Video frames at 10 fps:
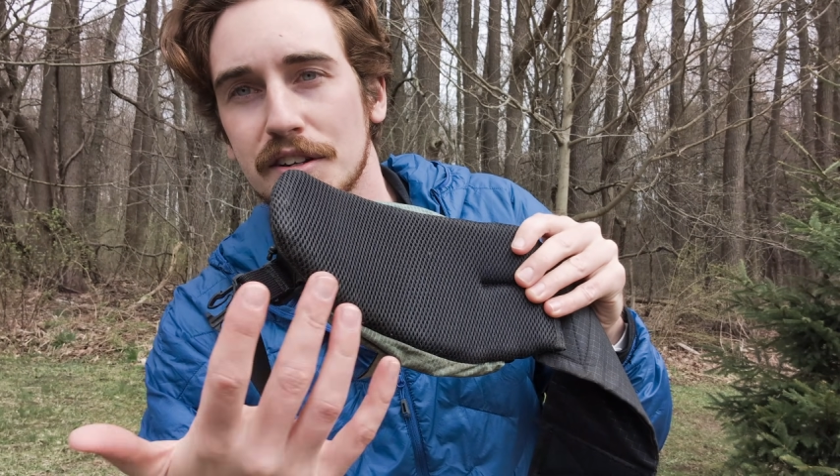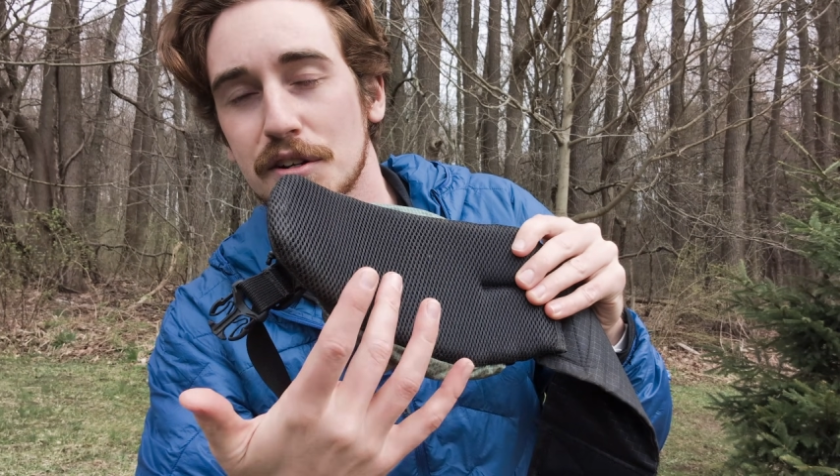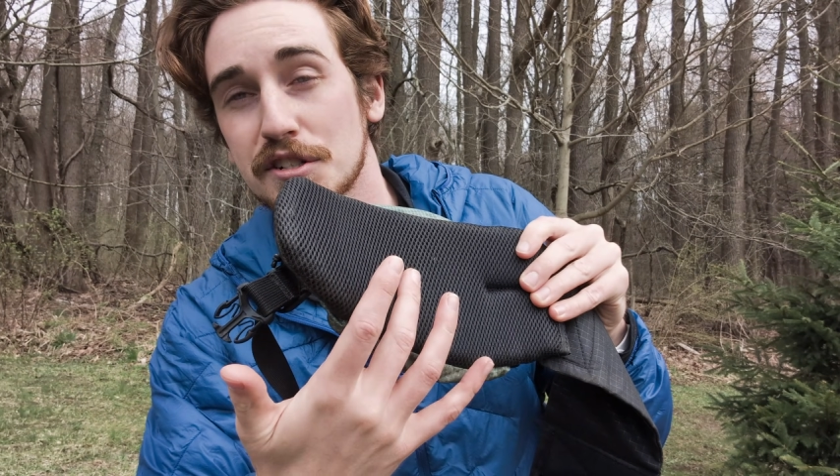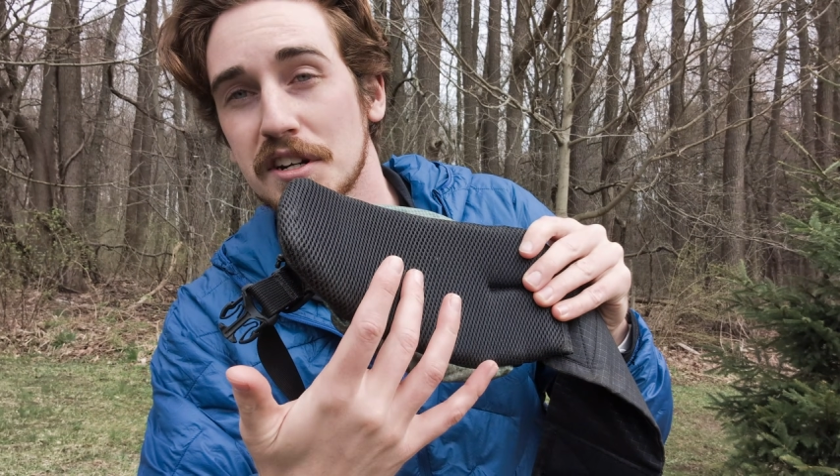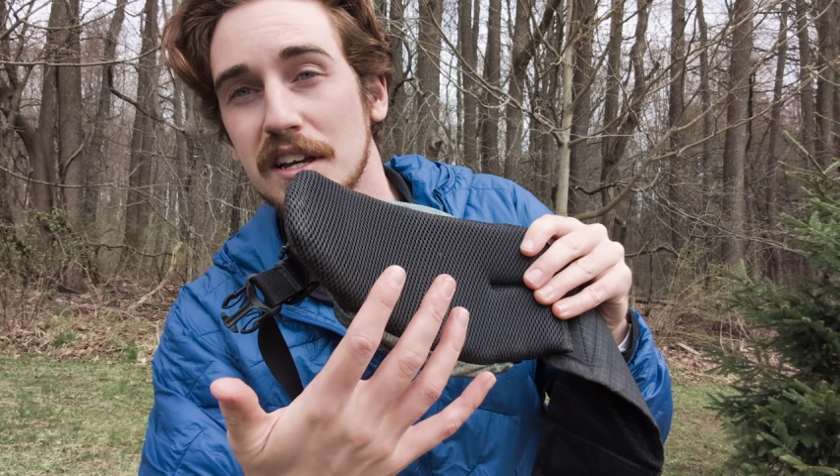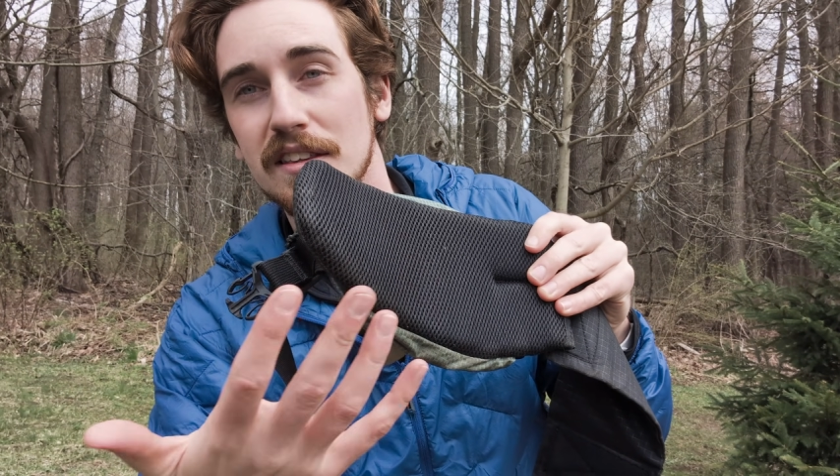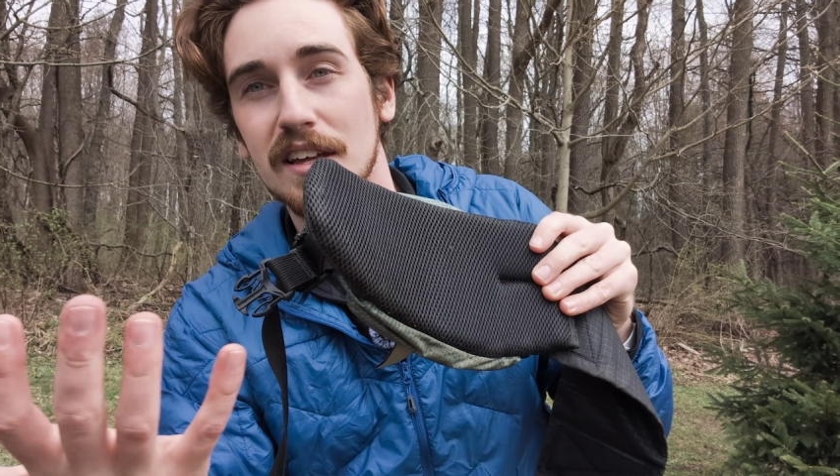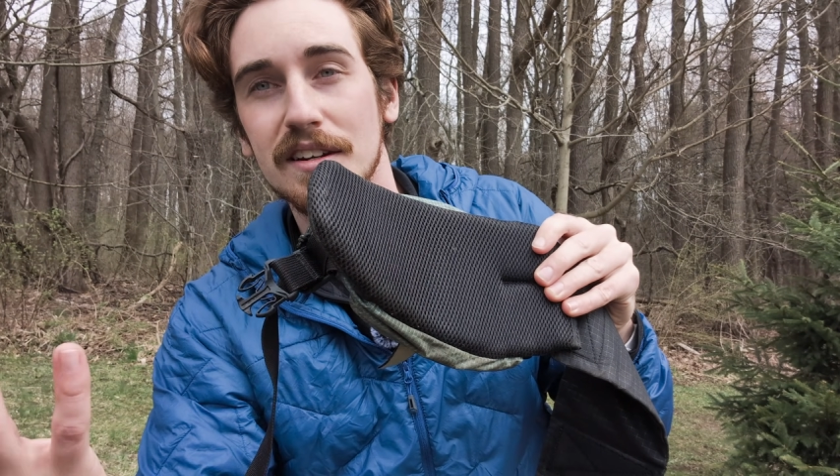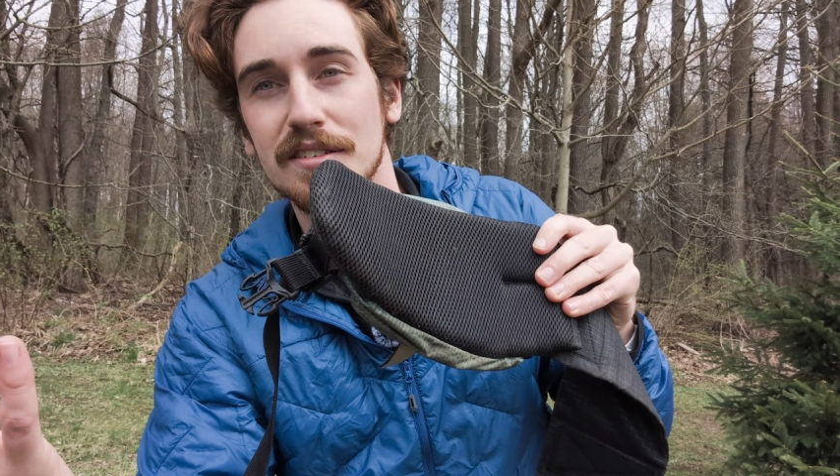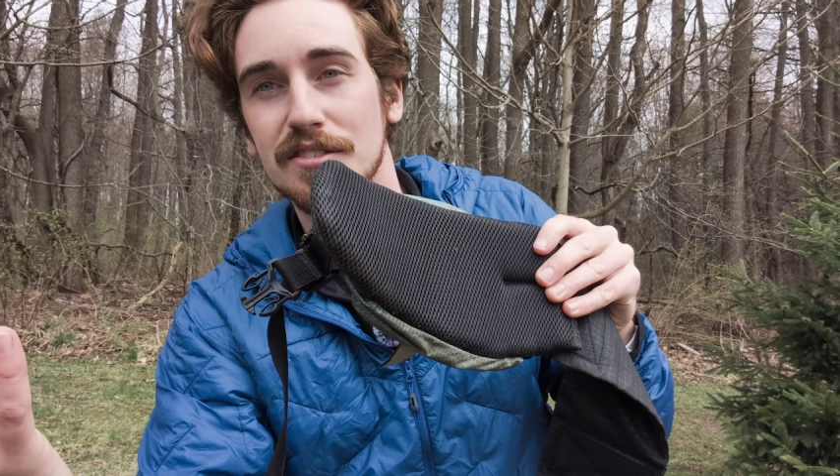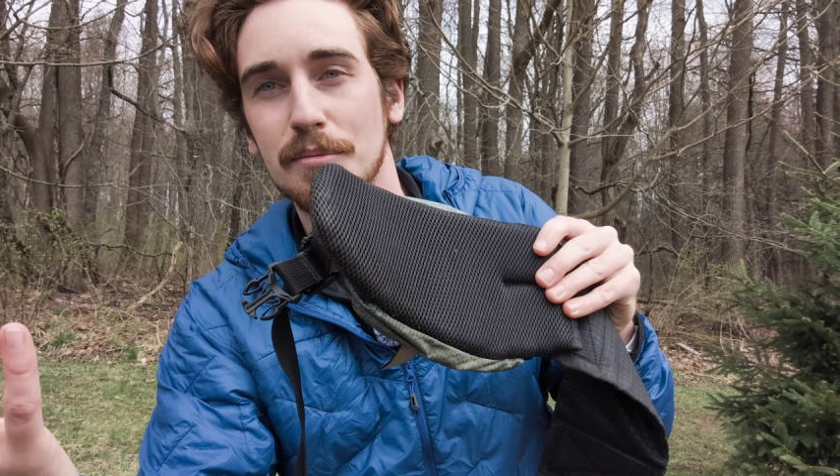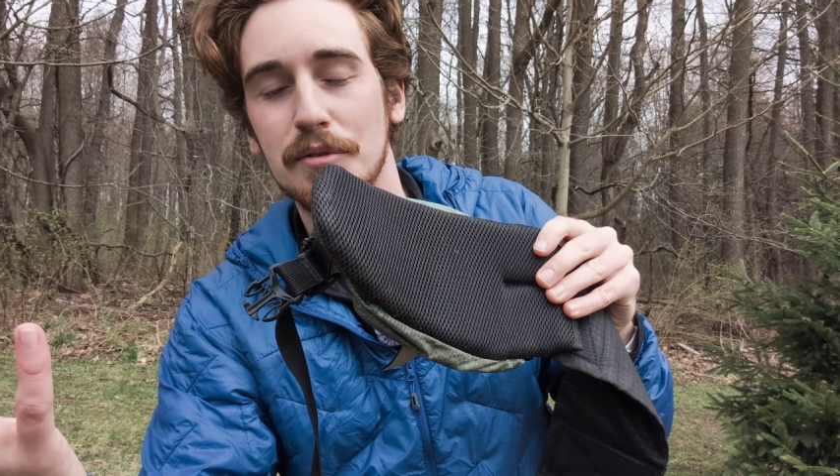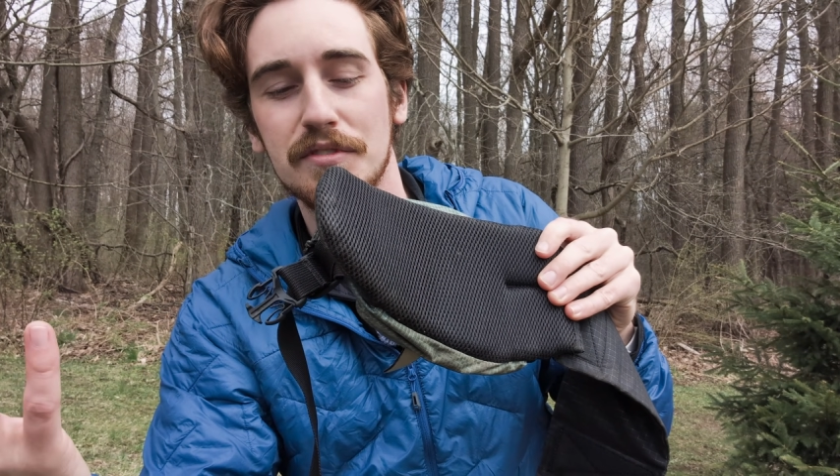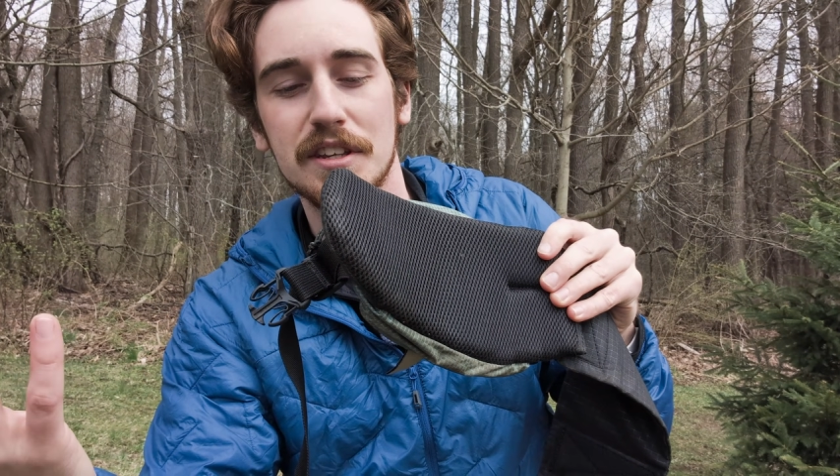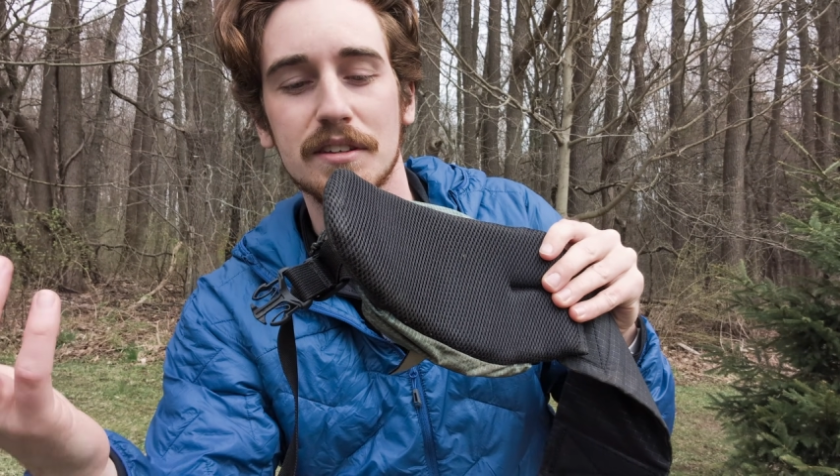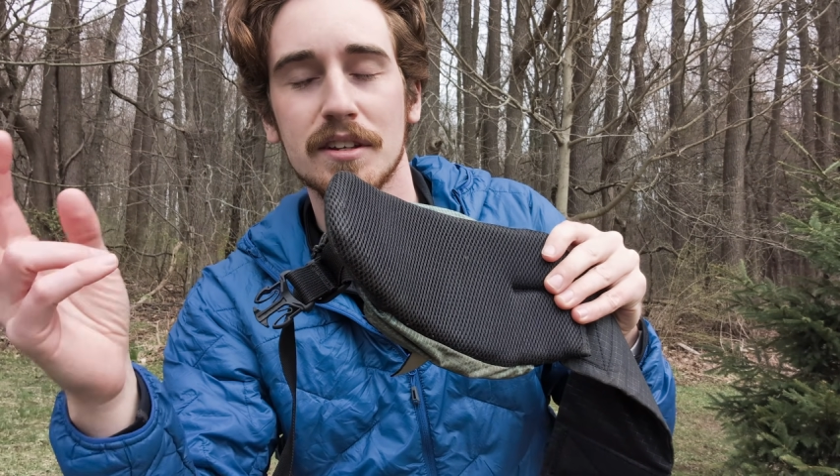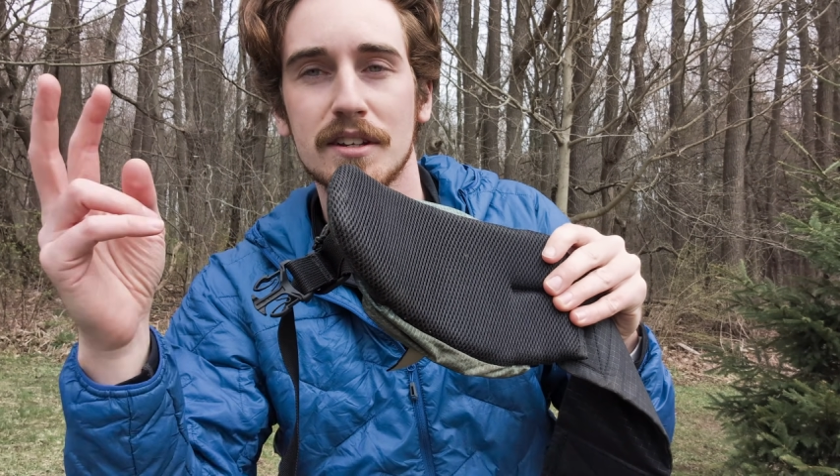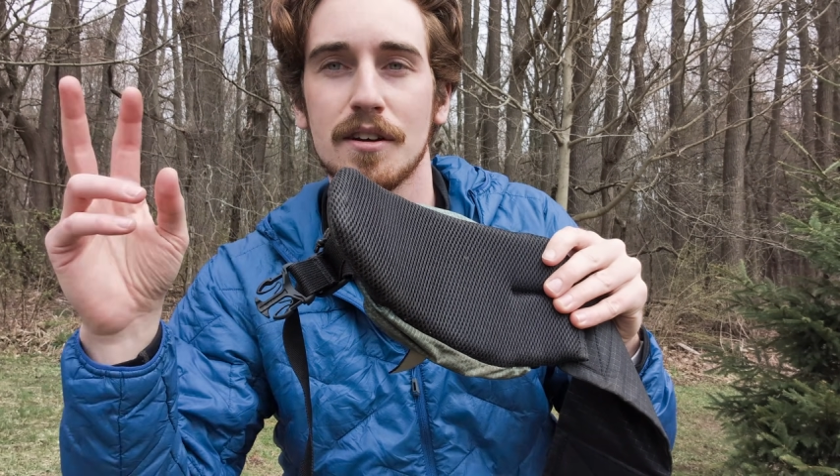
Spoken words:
cushioning than some of the